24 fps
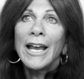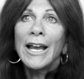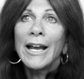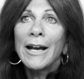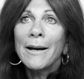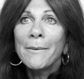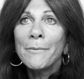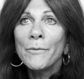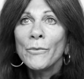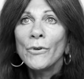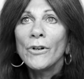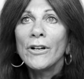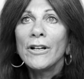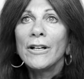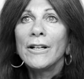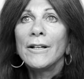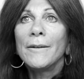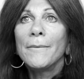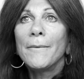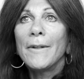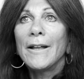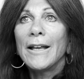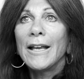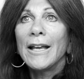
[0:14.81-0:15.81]

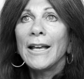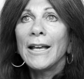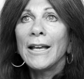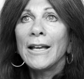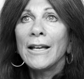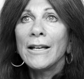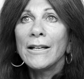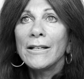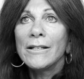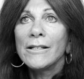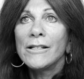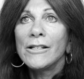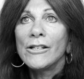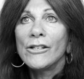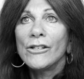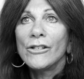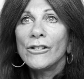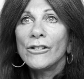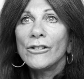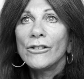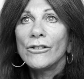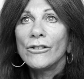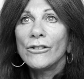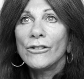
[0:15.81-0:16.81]
camera
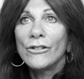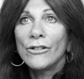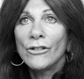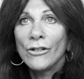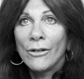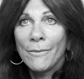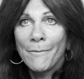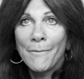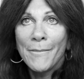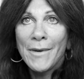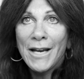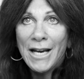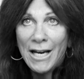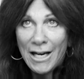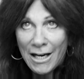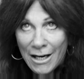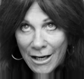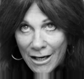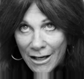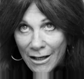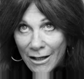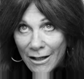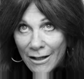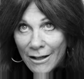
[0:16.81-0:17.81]
is, to
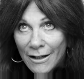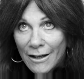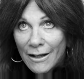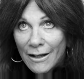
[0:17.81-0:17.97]
me,